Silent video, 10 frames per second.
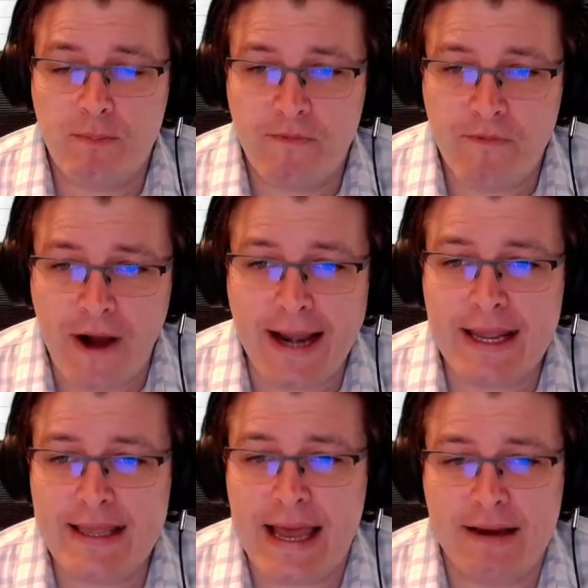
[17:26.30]

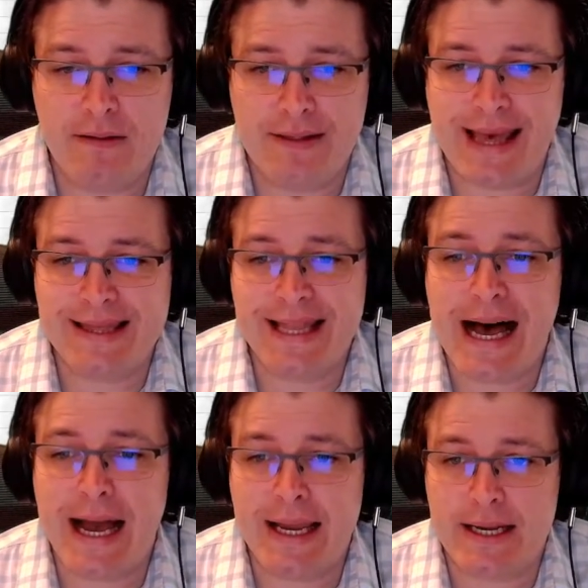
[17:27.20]
finding that
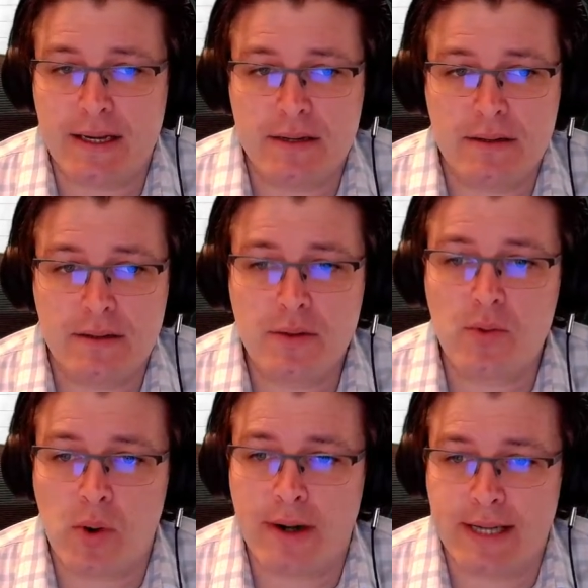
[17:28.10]
line
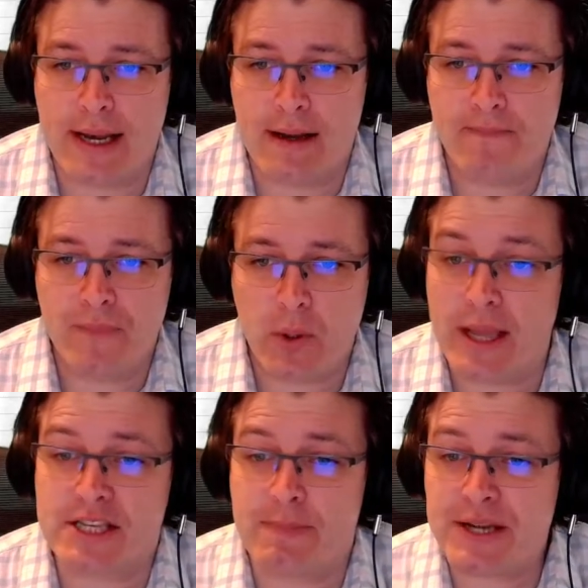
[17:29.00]
through our data. Okay,
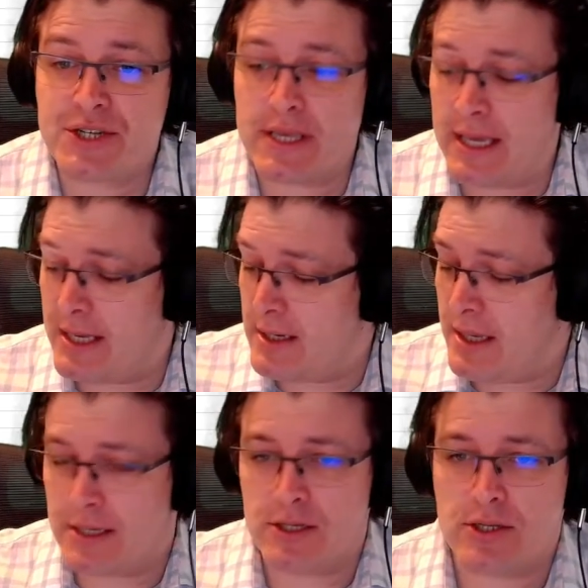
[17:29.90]
especially
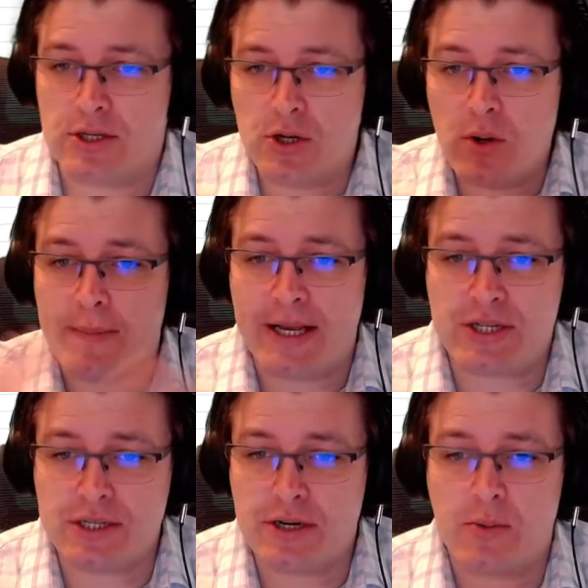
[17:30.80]
in 2
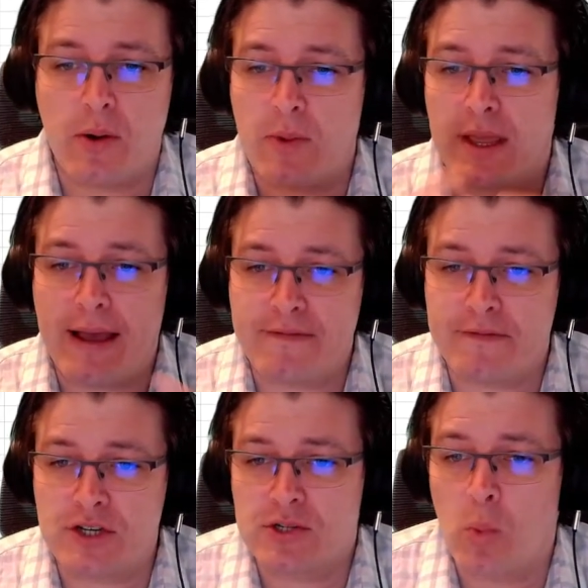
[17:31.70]
dimensions here when we have
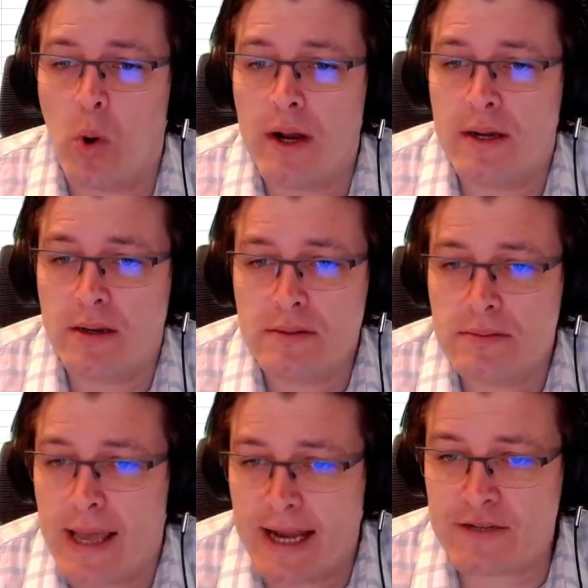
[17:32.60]
just one
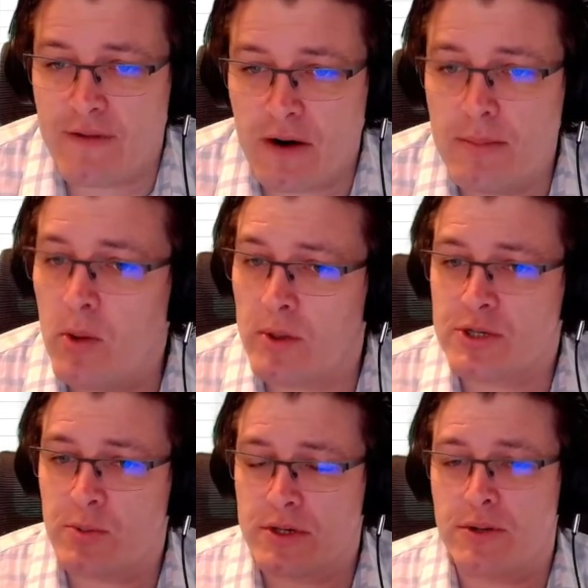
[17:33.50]
x variable,
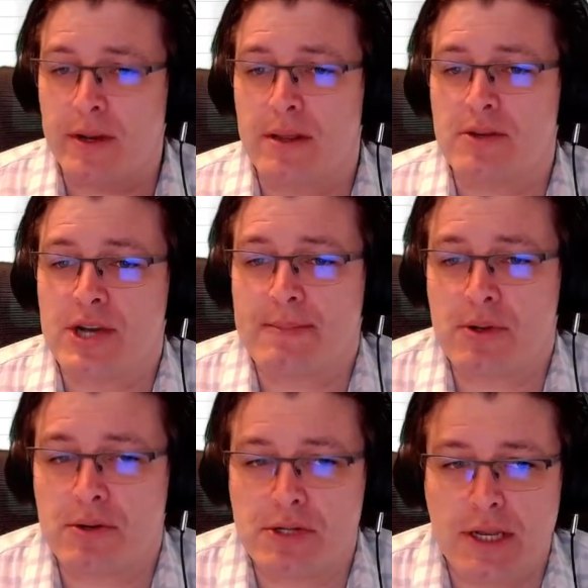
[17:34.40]
which we're doing in chapter
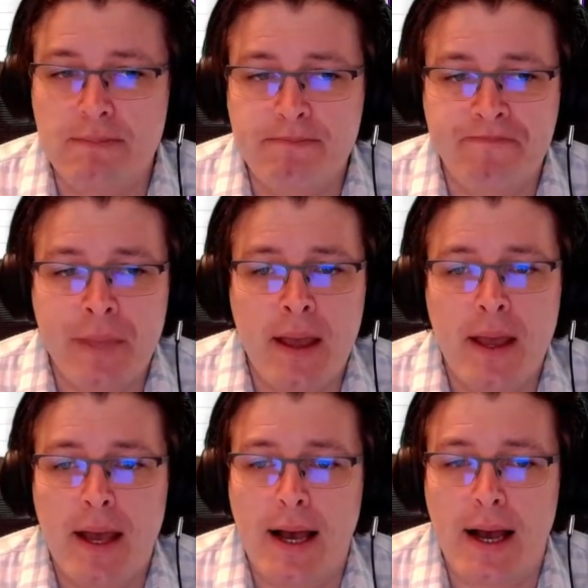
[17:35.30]
13.
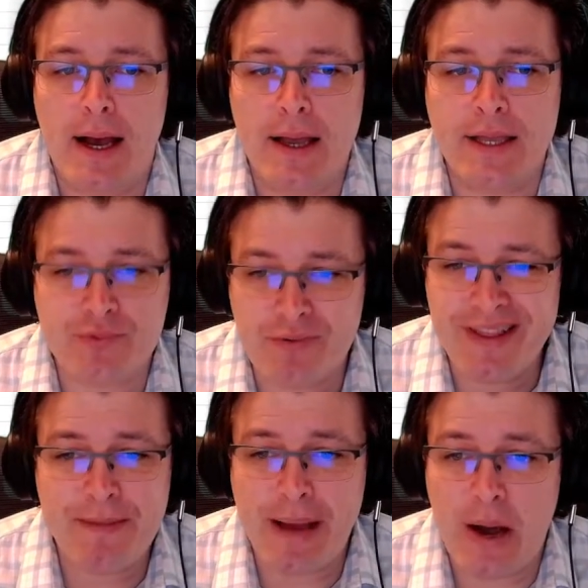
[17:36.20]
It's
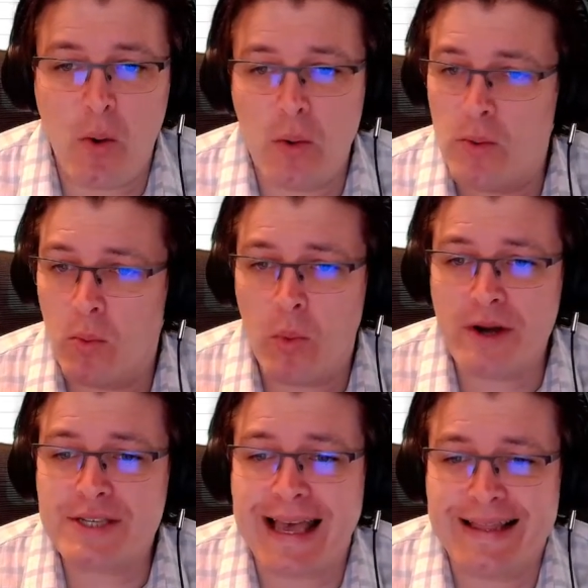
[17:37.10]
really about
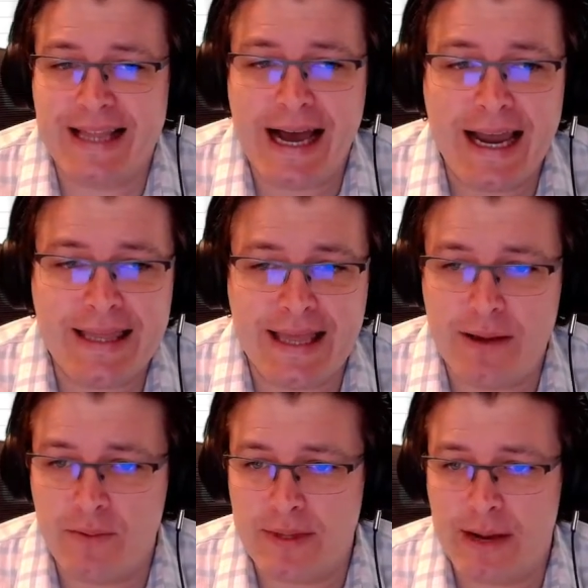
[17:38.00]
where's that line
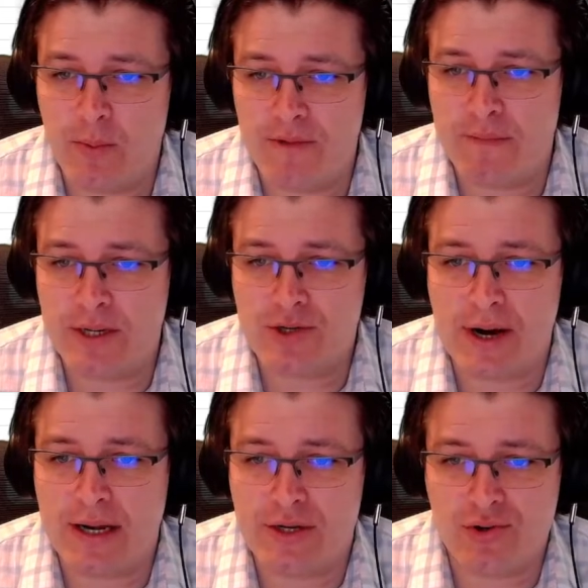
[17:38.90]
that we've been
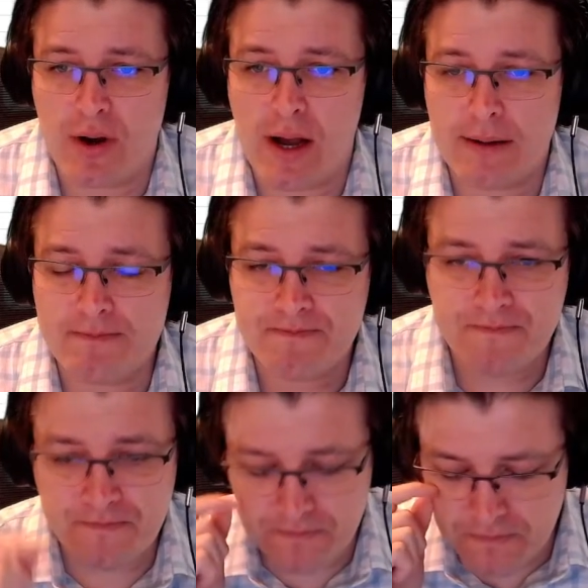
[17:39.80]
trying to draw.
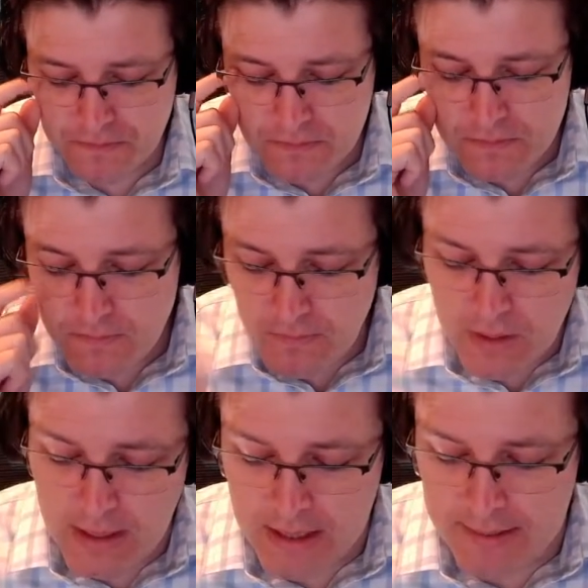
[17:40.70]

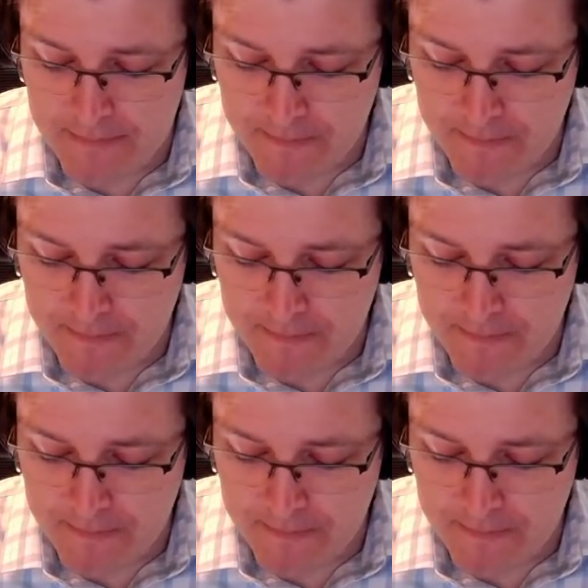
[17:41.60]
Let